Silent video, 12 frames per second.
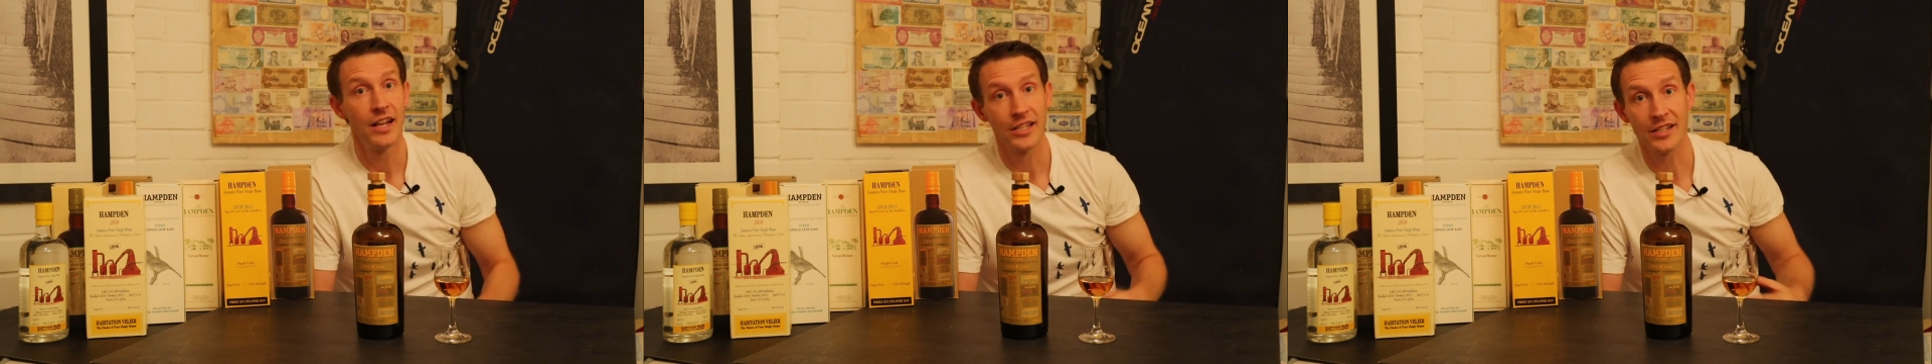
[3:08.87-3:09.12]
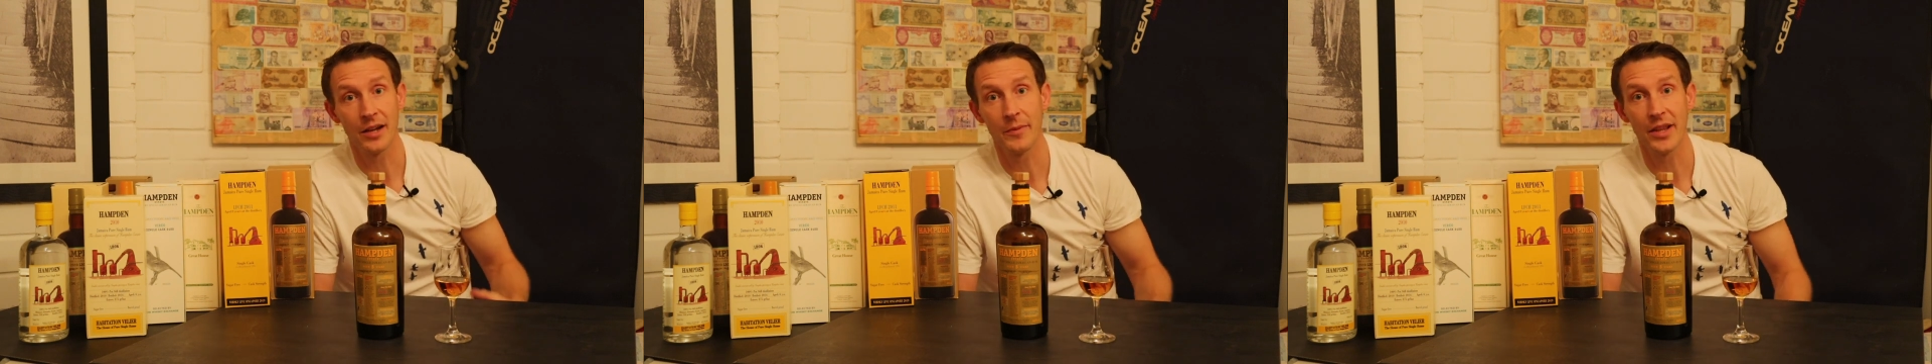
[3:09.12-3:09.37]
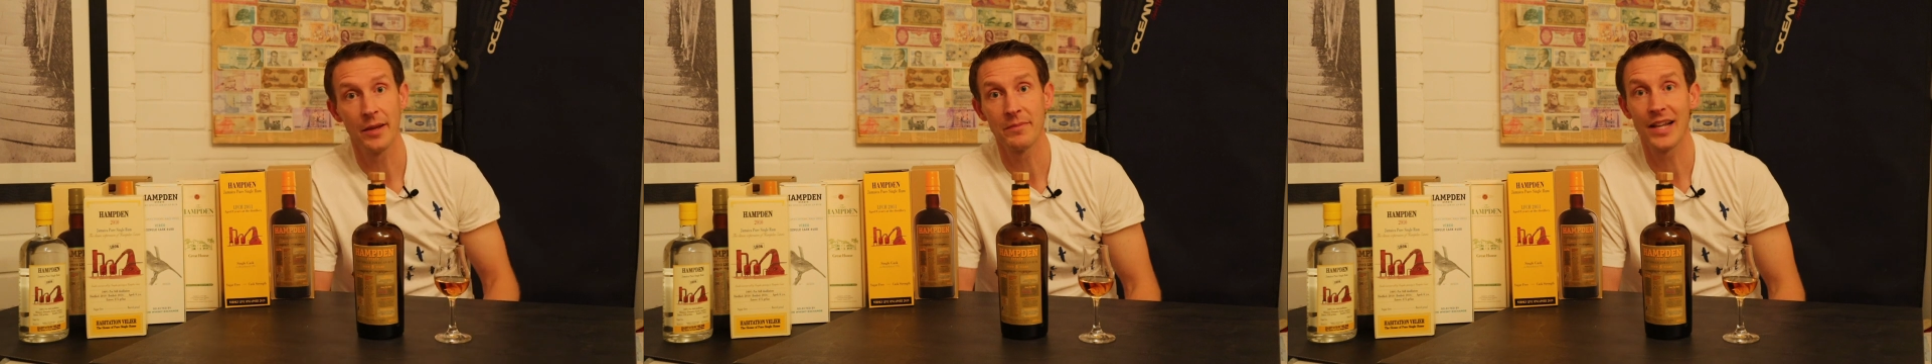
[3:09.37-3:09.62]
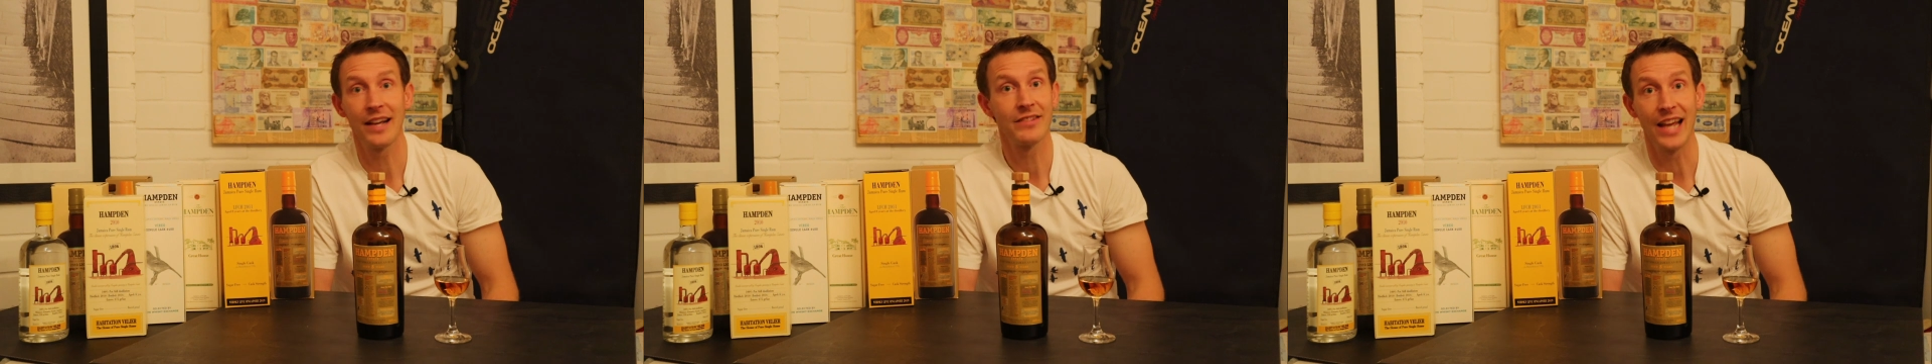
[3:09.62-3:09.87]
Some of them
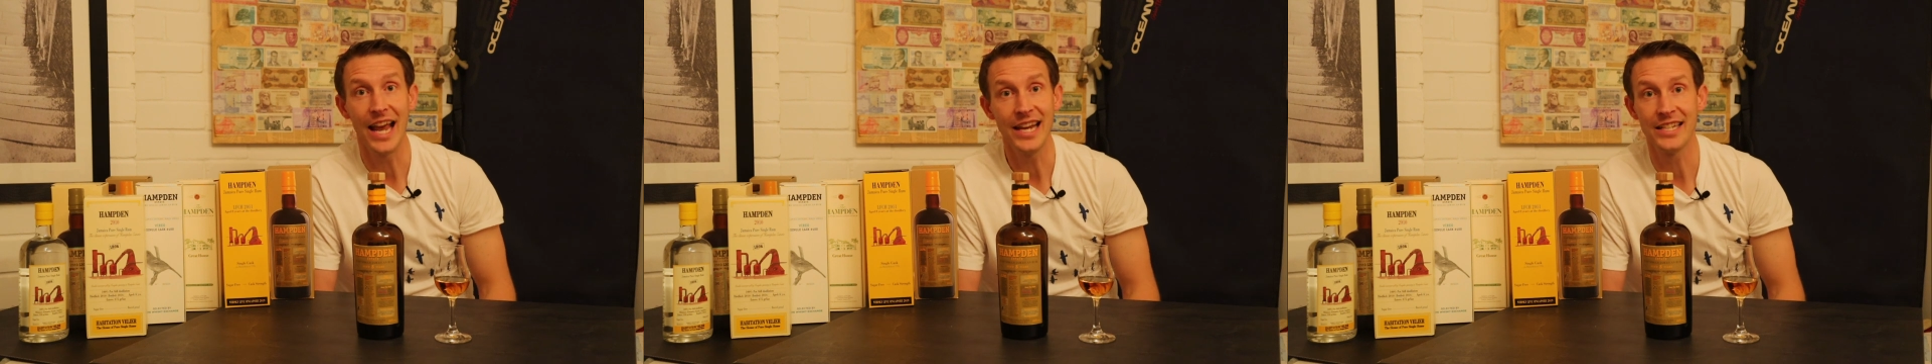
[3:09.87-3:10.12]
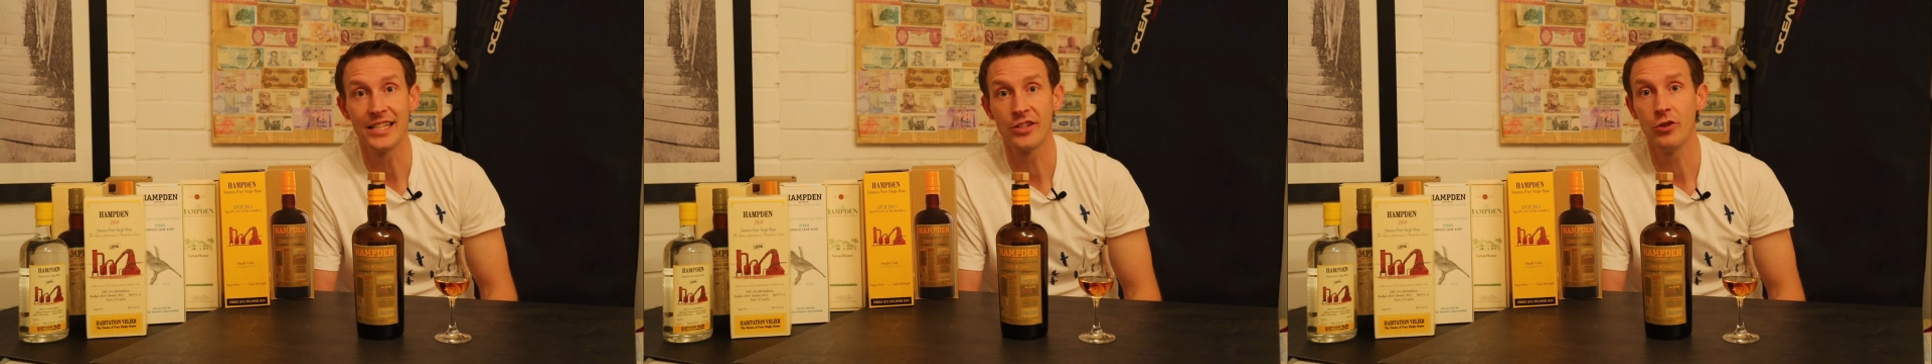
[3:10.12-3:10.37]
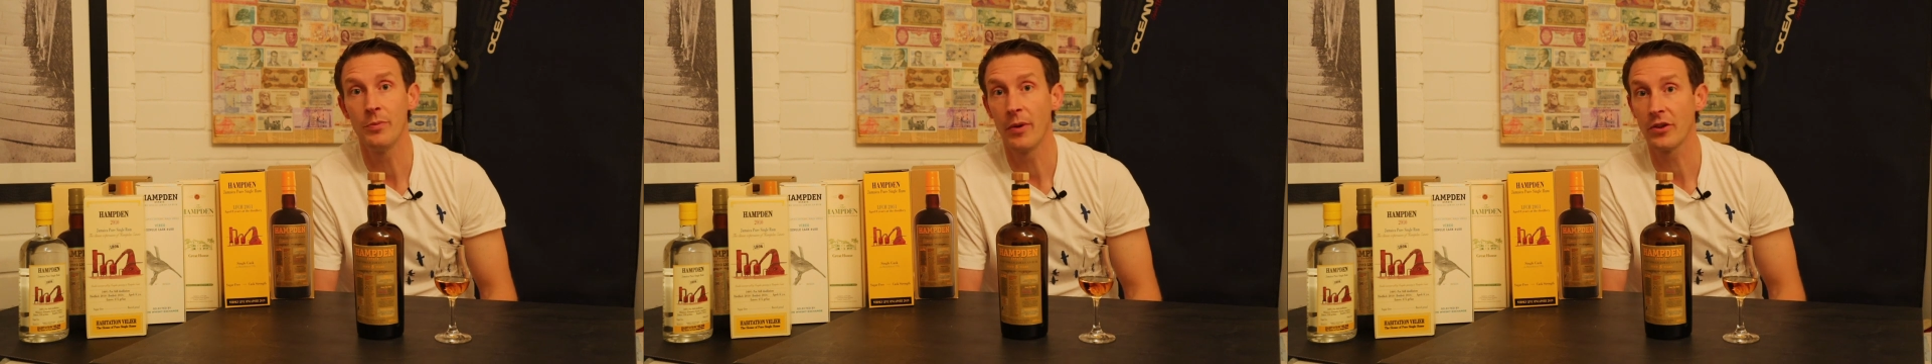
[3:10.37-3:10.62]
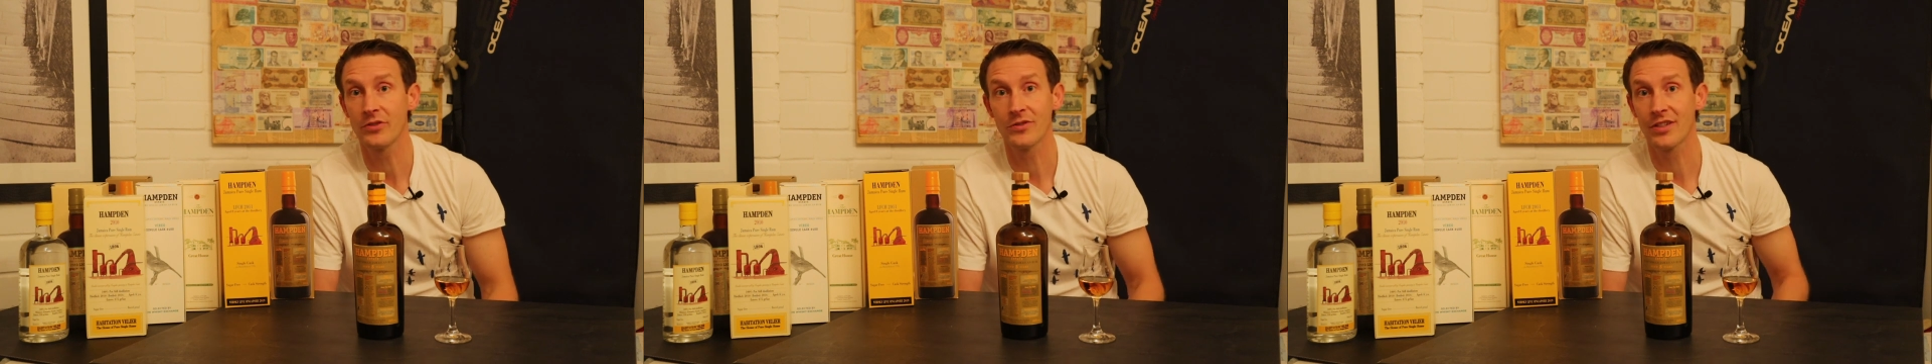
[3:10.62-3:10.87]
down to 82
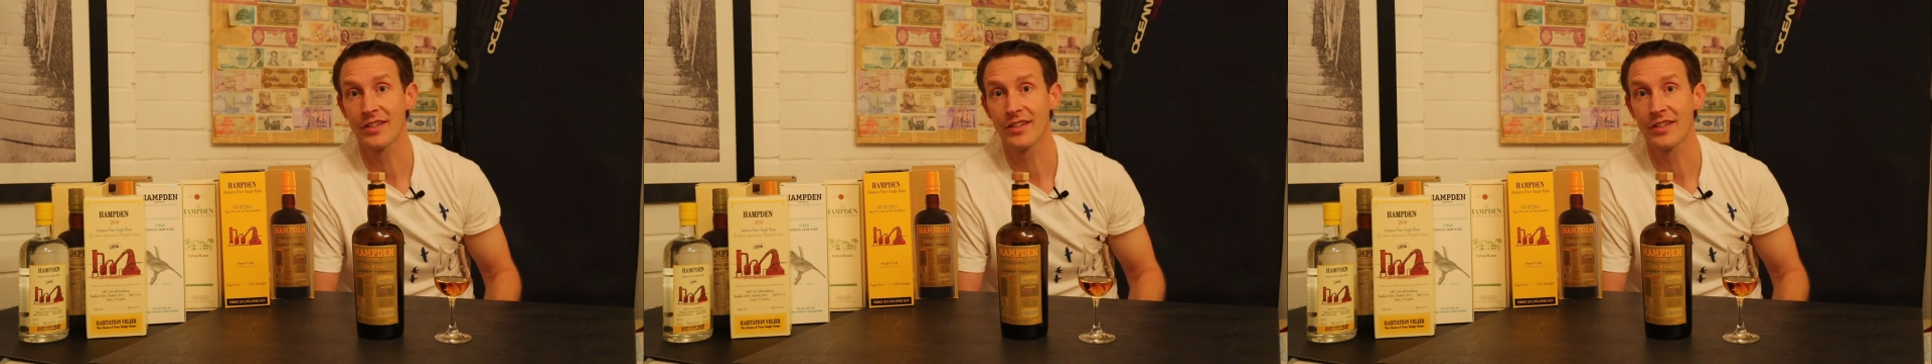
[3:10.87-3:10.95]
bottles